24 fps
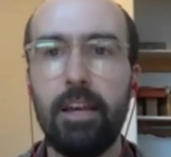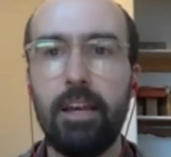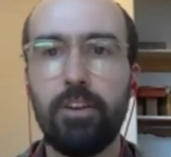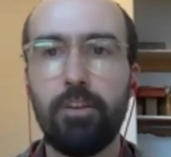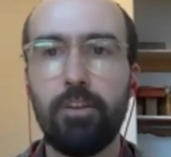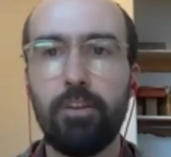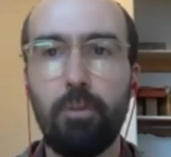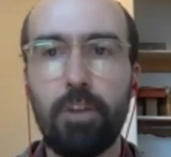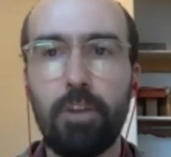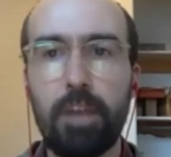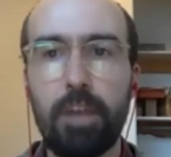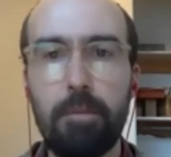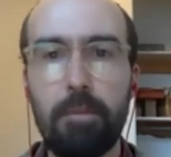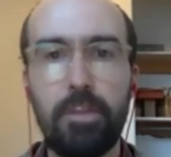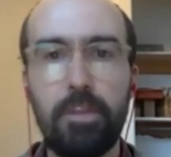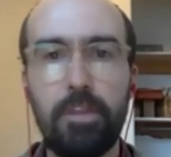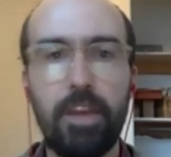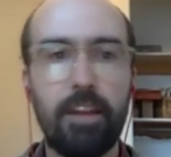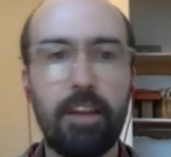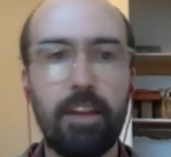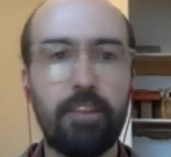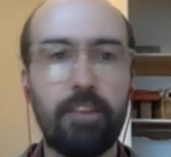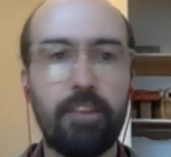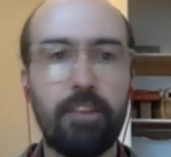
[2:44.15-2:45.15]
to working with
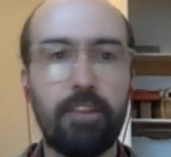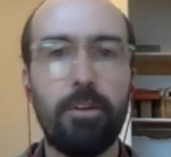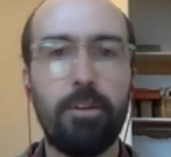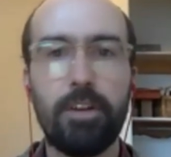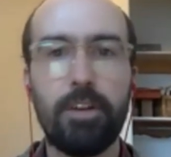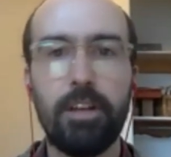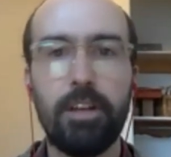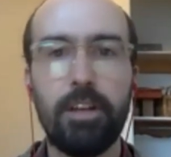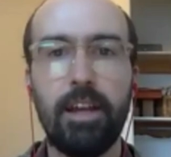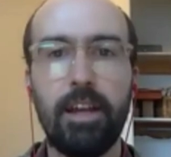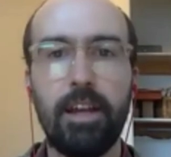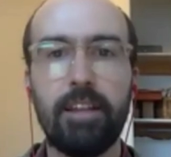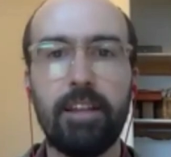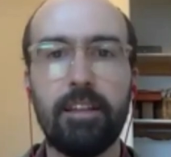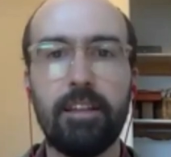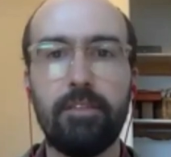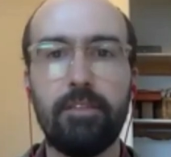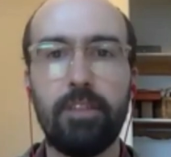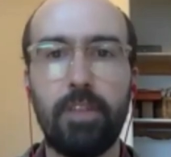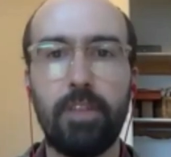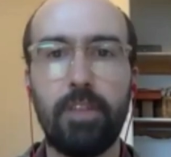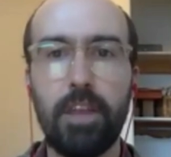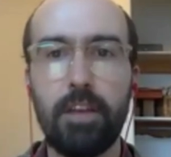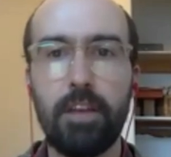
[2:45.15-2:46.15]
the editorial
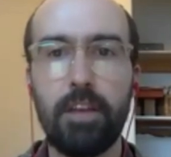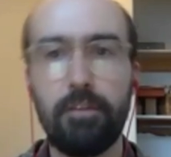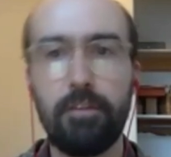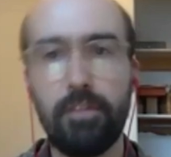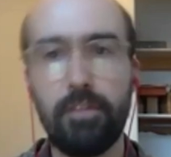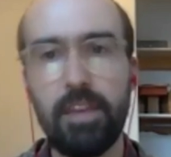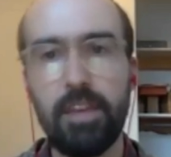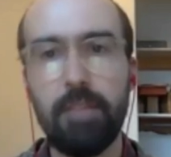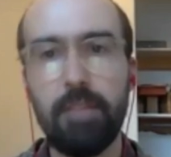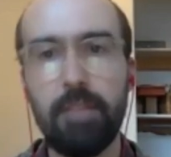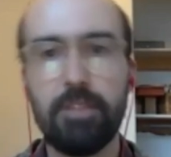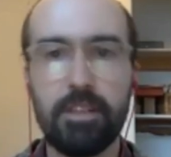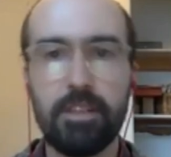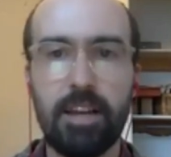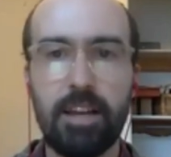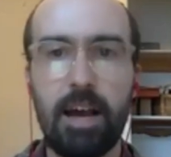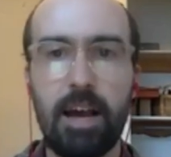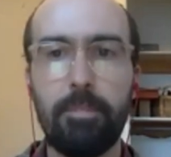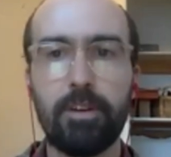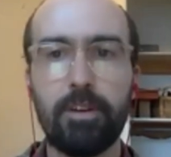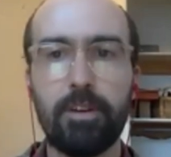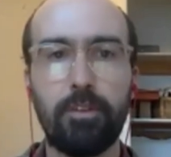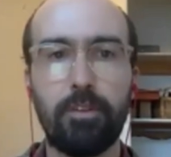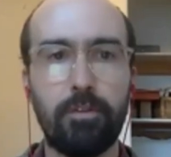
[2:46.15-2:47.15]
collective to think of themes and
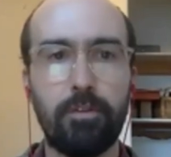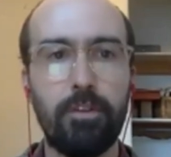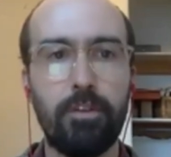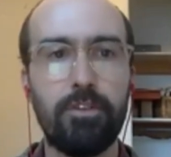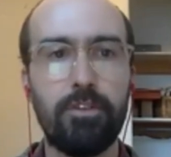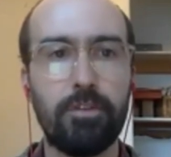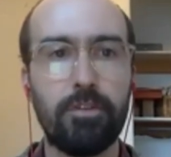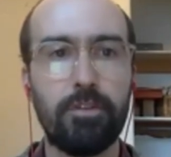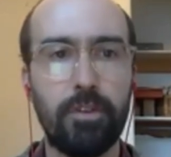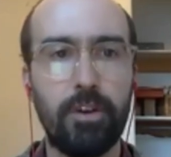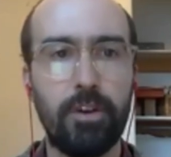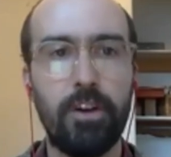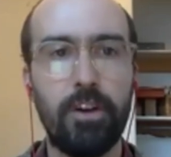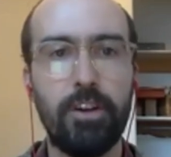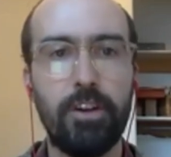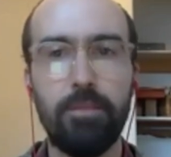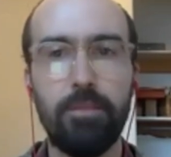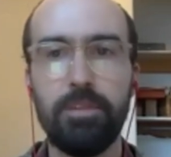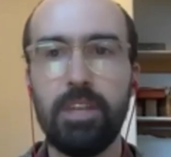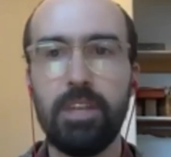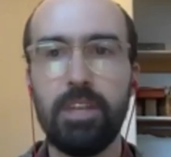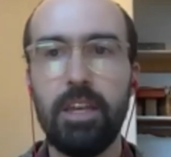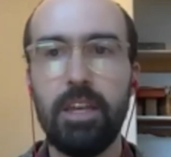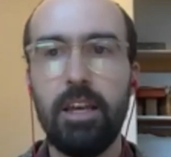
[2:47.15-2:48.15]
topics for future
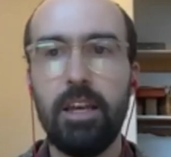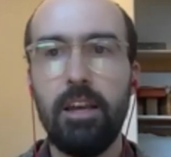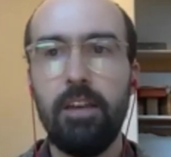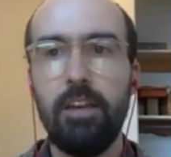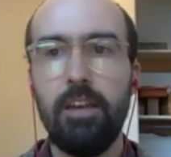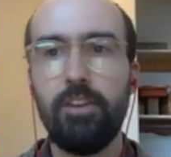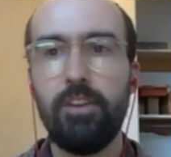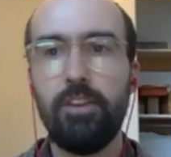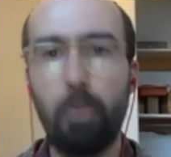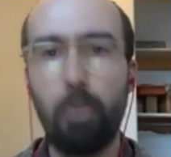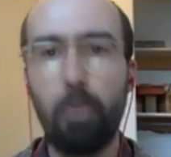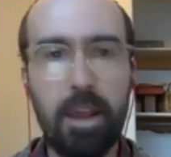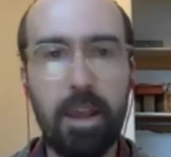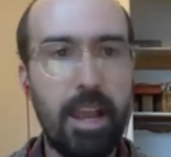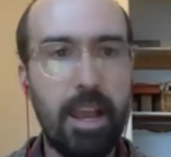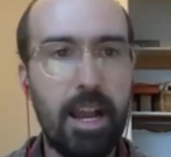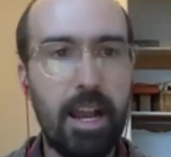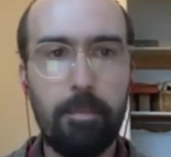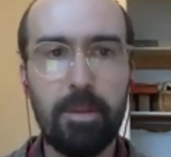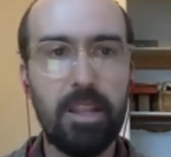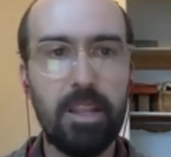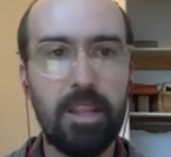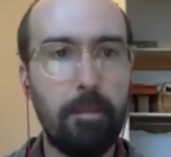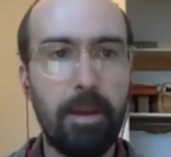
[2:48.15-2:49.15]
volumes, to waking
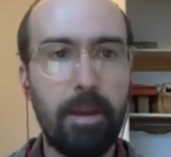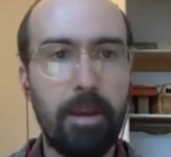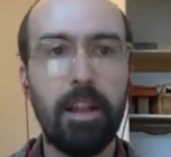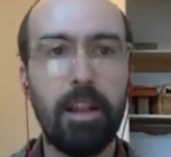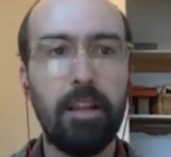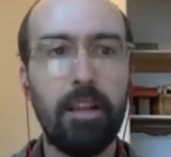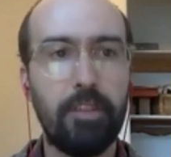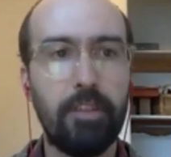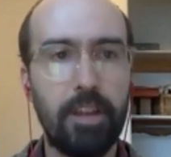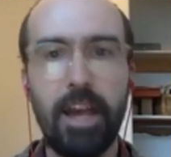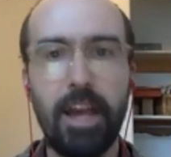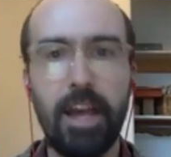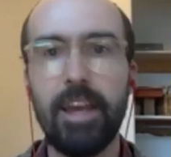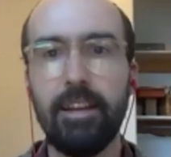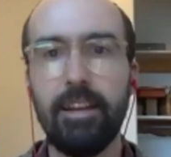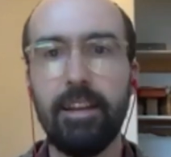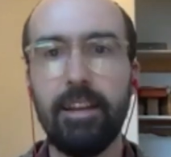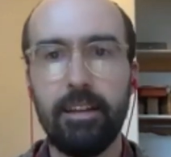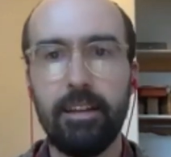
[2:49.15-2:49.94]
up in the middle of the night,